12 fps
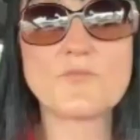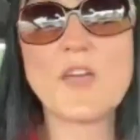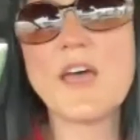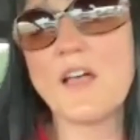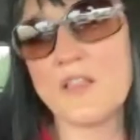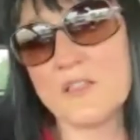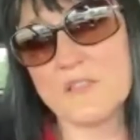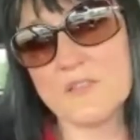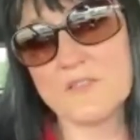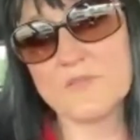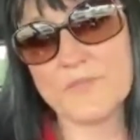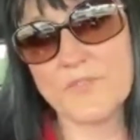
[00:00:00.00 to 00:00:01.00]
health
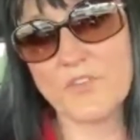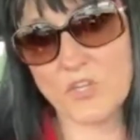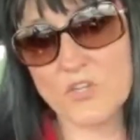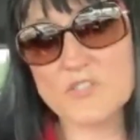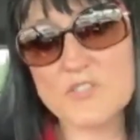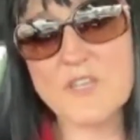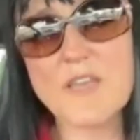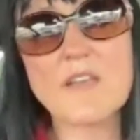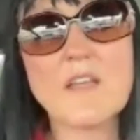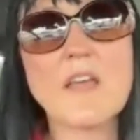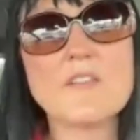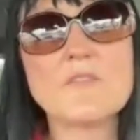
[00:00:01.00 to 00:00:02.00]
fears
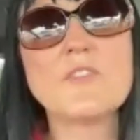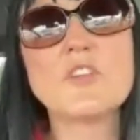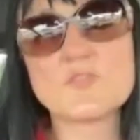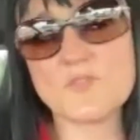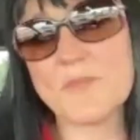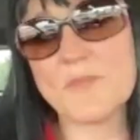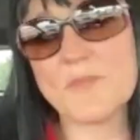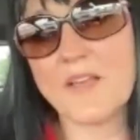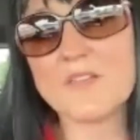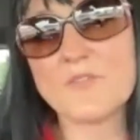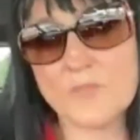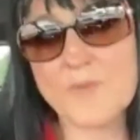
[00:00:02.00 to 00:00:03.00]
and fears for my
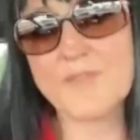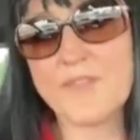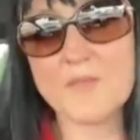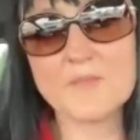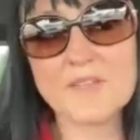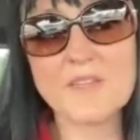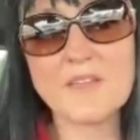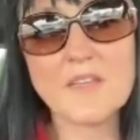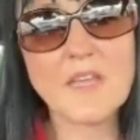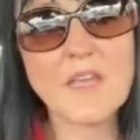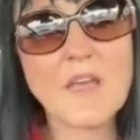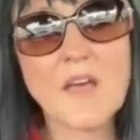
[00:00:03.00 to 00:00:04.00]
health, for my family.
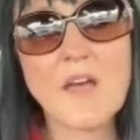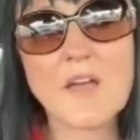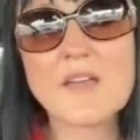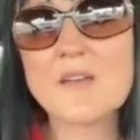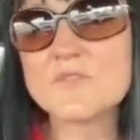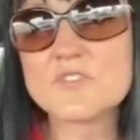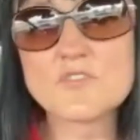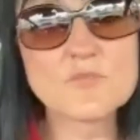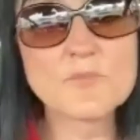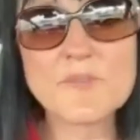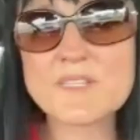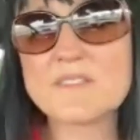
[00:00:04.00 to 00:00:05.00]
Mm-hmm. Comes
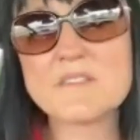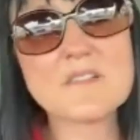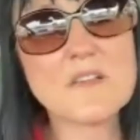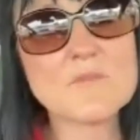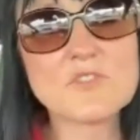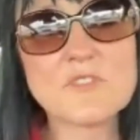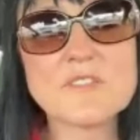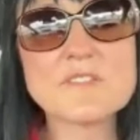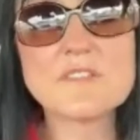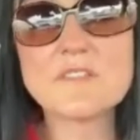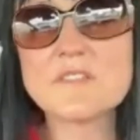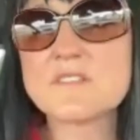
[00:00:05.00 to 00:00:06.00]
to business, comes to these
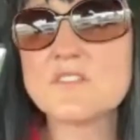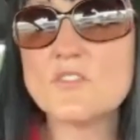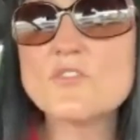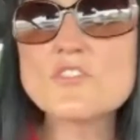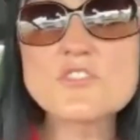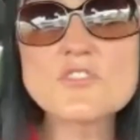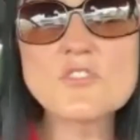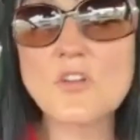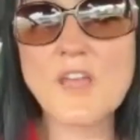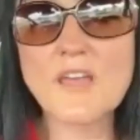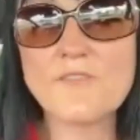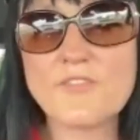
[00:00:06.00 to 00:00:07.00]
things, you just
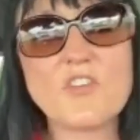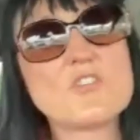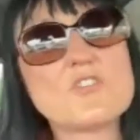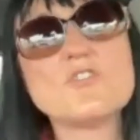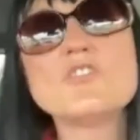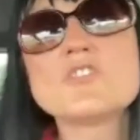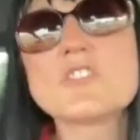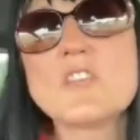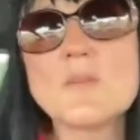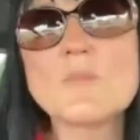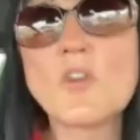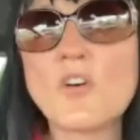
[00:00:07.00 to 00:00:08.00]
don't have fears. You just
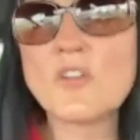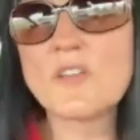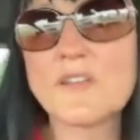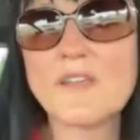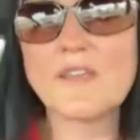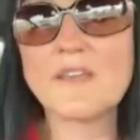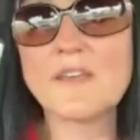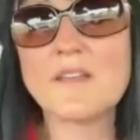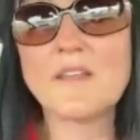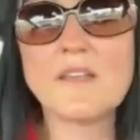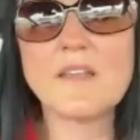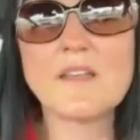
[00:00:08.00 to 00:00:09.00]
keep going
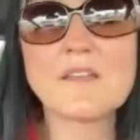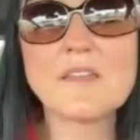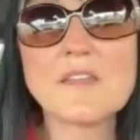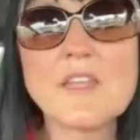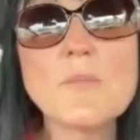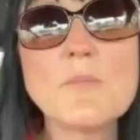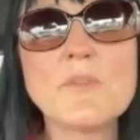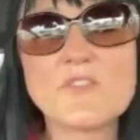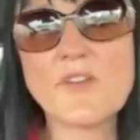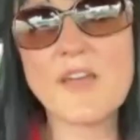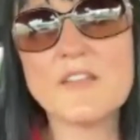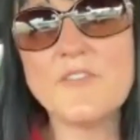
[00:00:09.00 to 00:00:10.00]
and keep
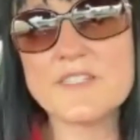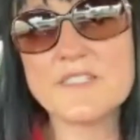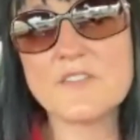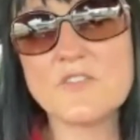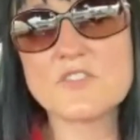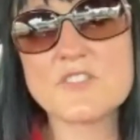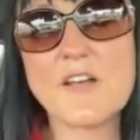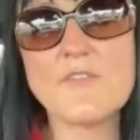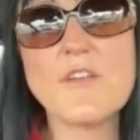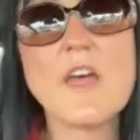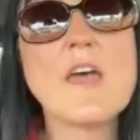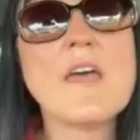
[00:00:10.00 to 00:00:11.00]
advancing yourself,
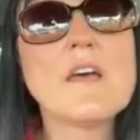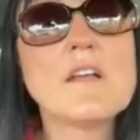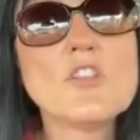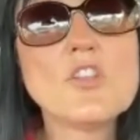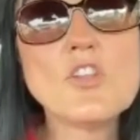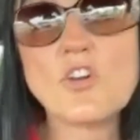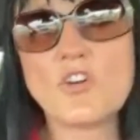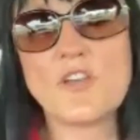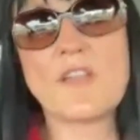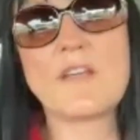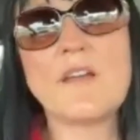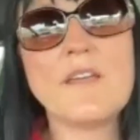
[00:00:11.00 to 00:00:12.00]

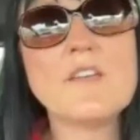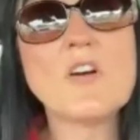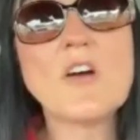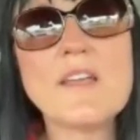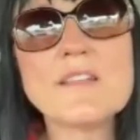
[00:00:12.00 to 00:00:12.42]
learning. You know,